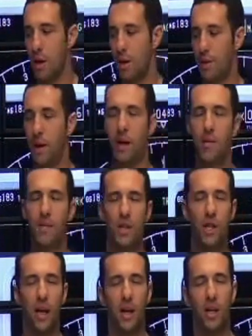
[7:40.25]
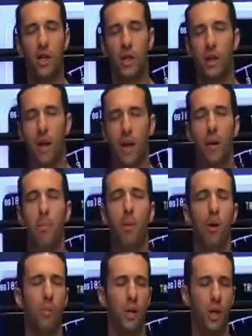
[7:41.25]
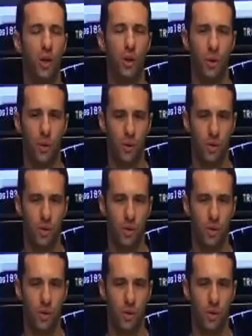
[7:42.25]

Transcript: think of a jet engine like a barbecue,